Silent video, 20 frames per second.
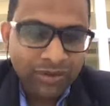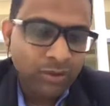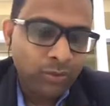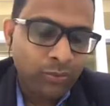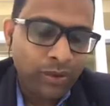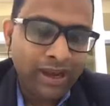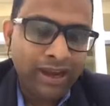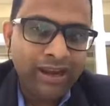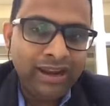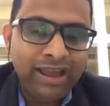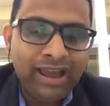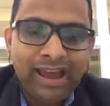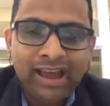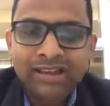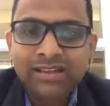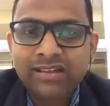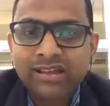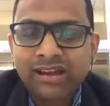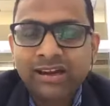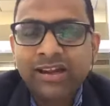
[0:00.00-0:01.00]
Well, as
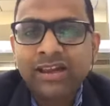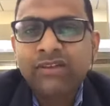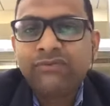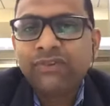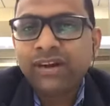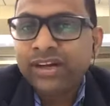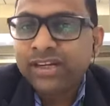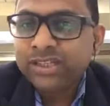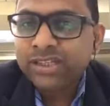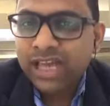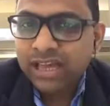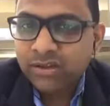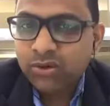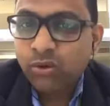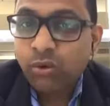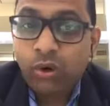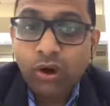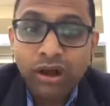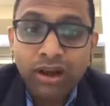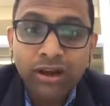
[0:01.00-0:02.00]
dear friends, as
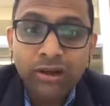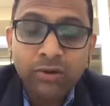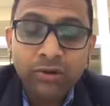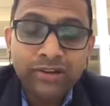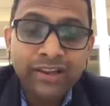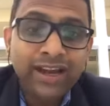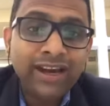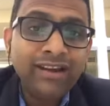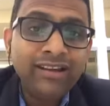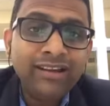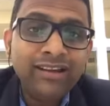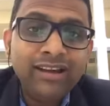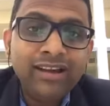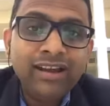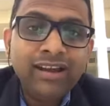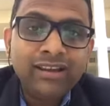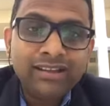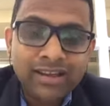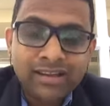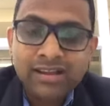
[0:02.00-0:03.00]
you all know that
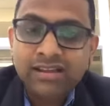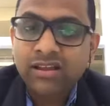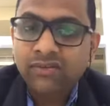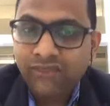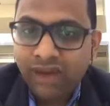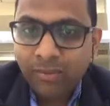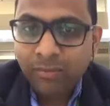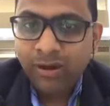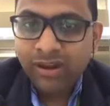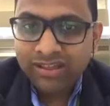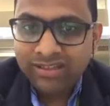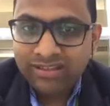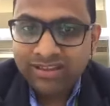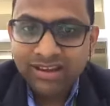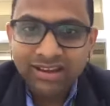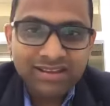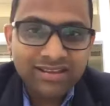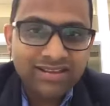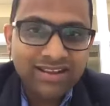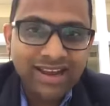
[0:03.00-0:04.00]
this is a fabulous
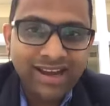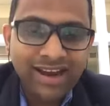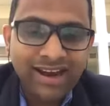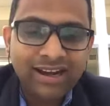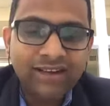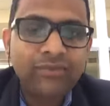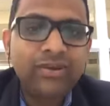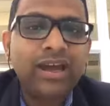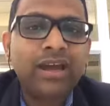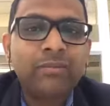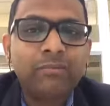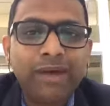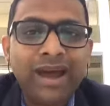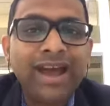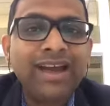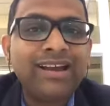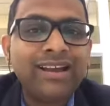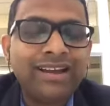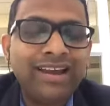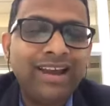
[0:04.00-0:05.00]
Thursday and we are
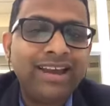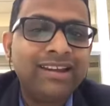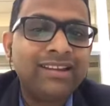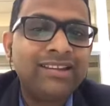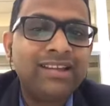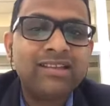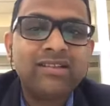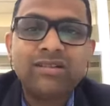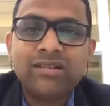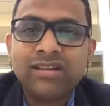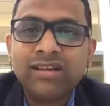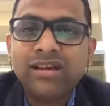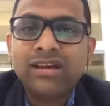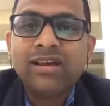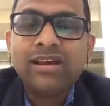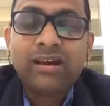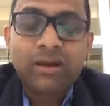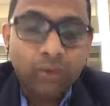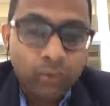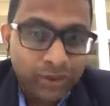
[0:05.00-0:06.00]
back again
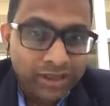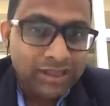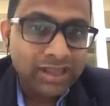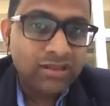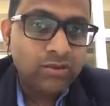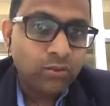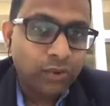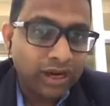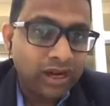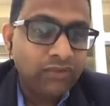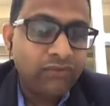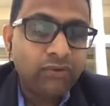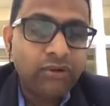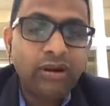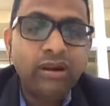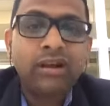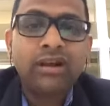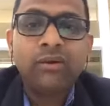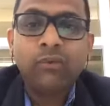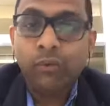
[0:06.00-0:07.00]
with this wonderful
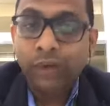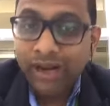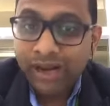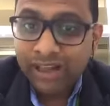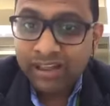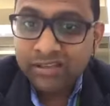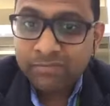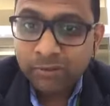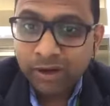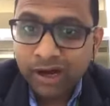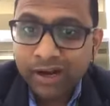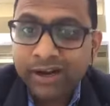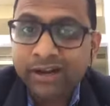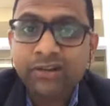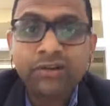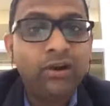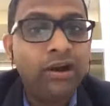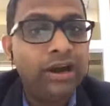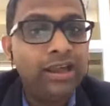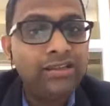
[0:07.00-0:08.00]
wellness product
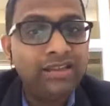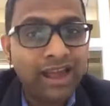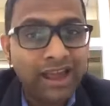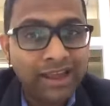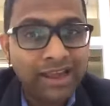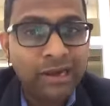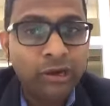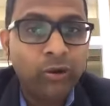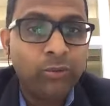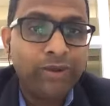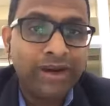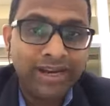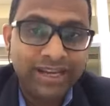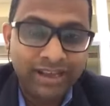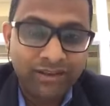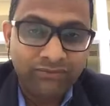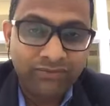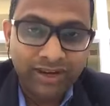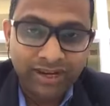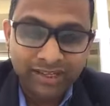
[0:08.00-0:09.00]
called as iGlow, my dear
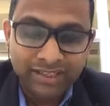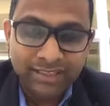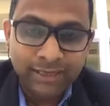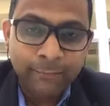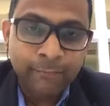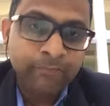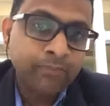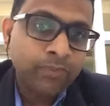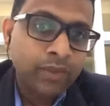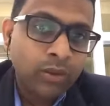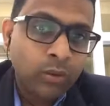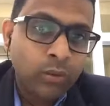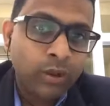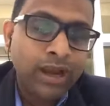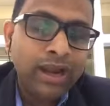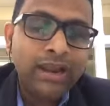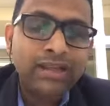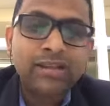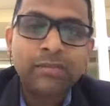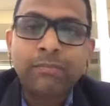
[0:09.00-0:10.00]
friends.
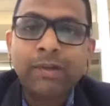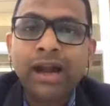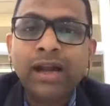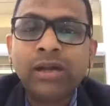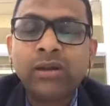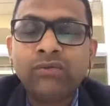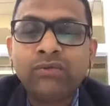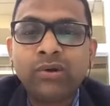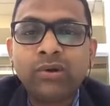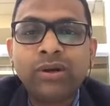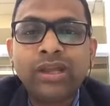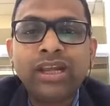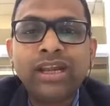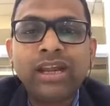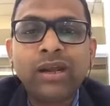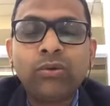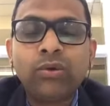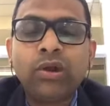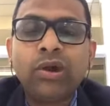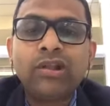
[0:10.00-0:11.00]
Well, as a part of routine, I
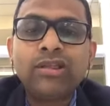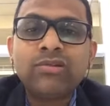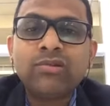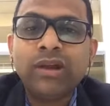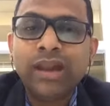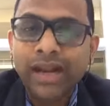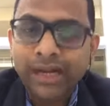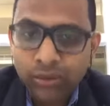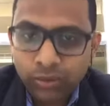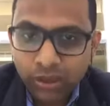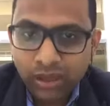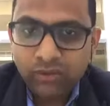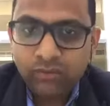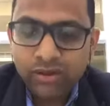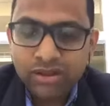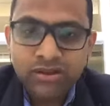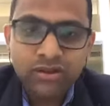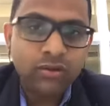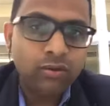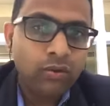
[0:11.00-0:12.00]
would also like to
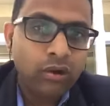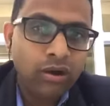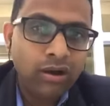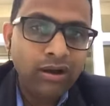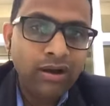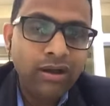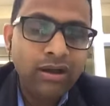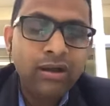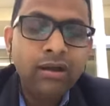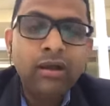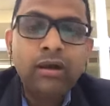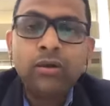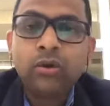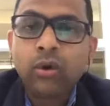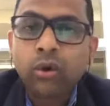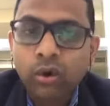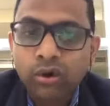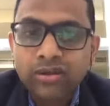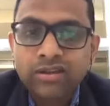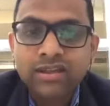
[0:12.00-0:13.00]
request you all to
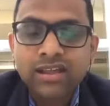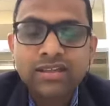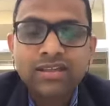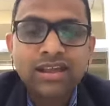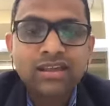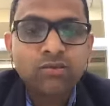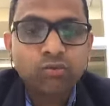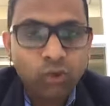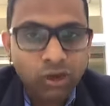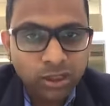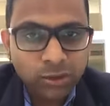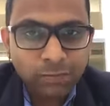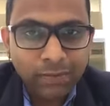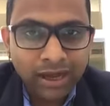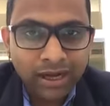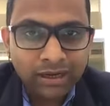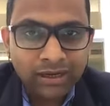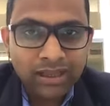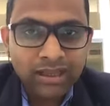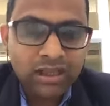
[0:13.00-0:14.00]
host this as watch
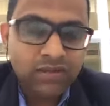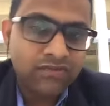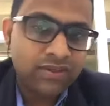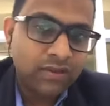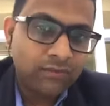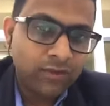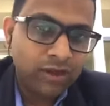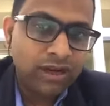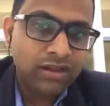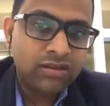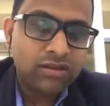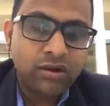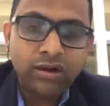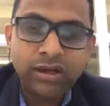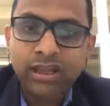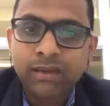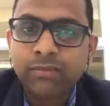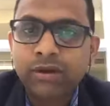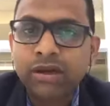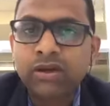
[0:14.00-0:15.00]
parties if someone is not
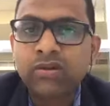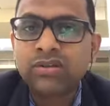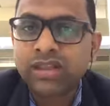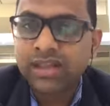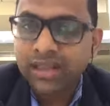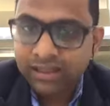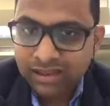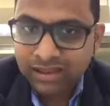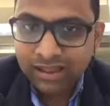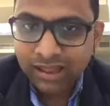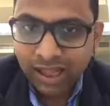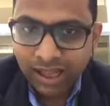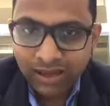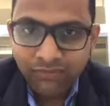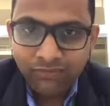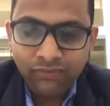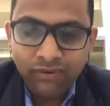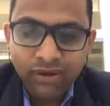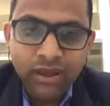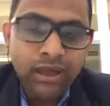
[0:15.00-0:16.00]
able to see this
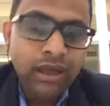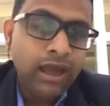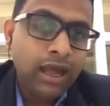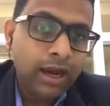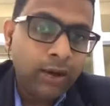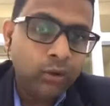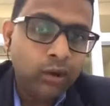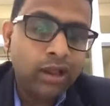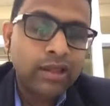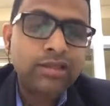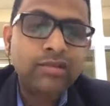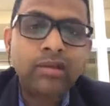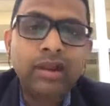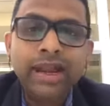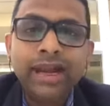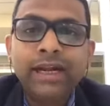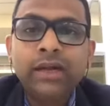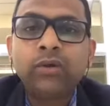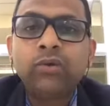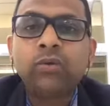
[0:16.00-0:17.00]
live. I would also
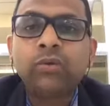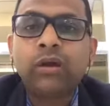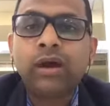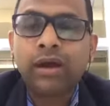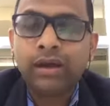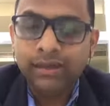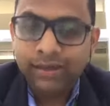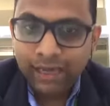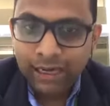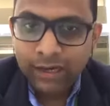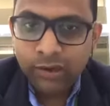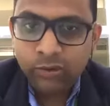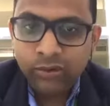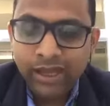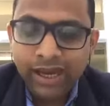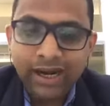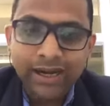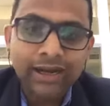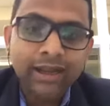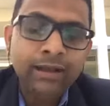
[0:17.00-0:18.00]
like to tell you
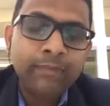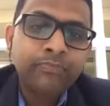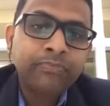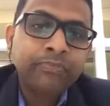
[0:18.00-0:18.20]
that